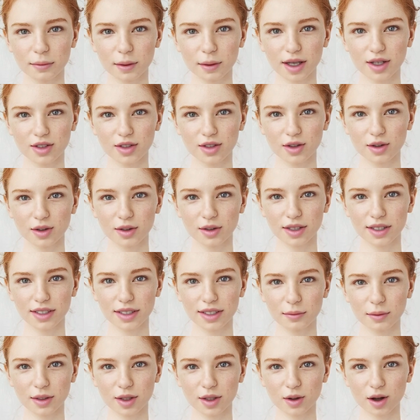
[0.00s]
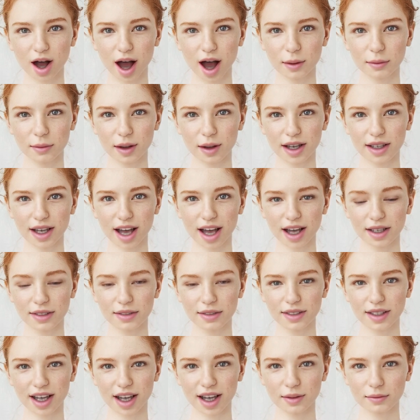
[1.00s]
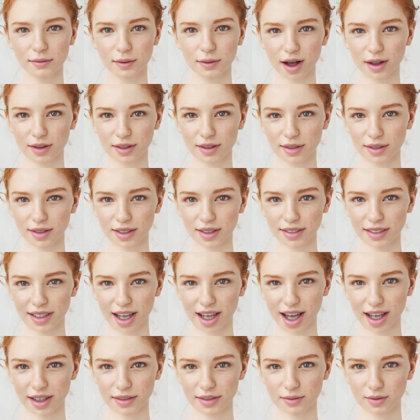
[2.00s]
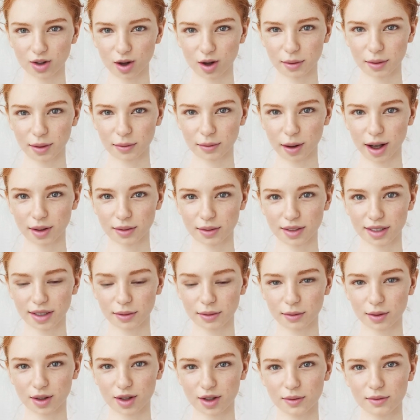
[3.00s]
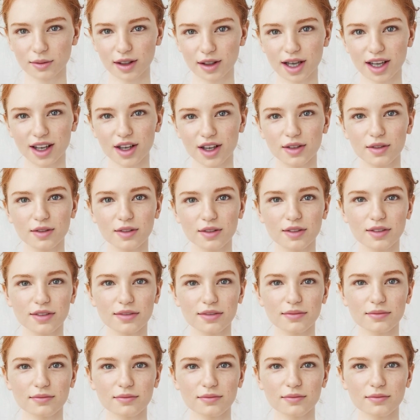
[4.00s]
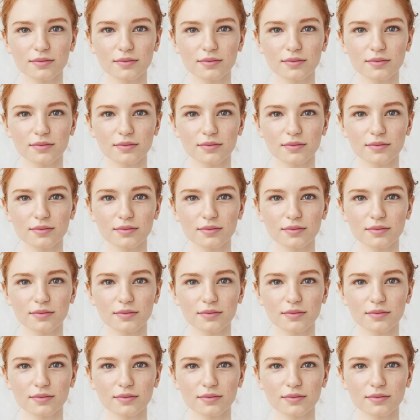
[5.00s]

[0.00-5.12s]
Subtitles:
Be sure to subscribe and hit the like button to stay informed about similar videos.